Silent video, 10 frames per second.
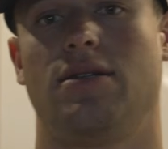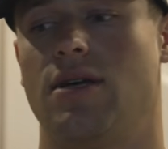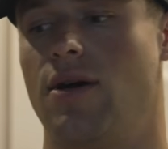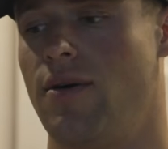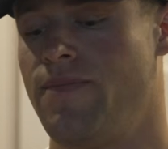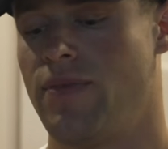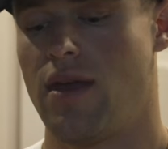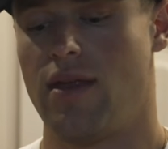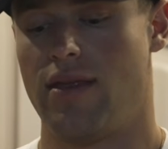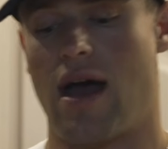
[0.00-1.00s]
So
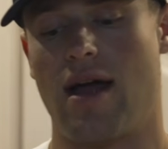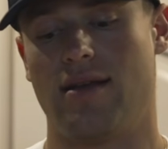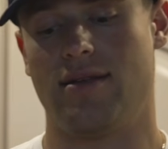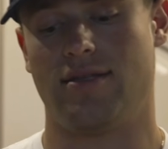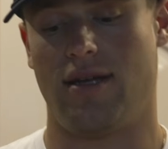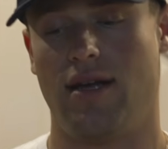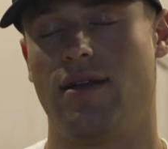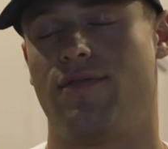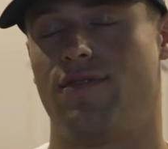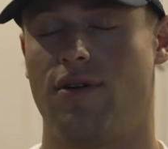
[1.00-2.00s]
that is
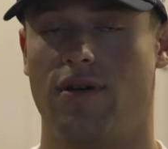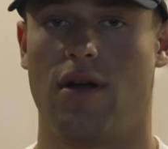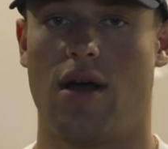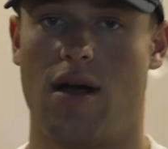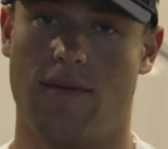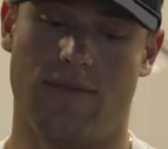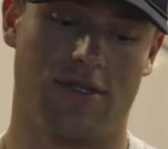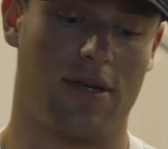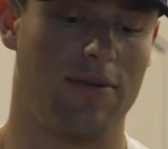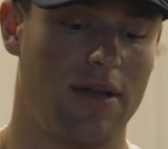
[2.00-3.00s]
it for
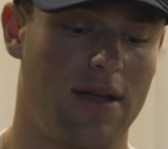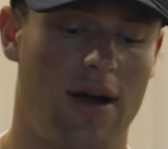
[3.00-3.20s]
some of the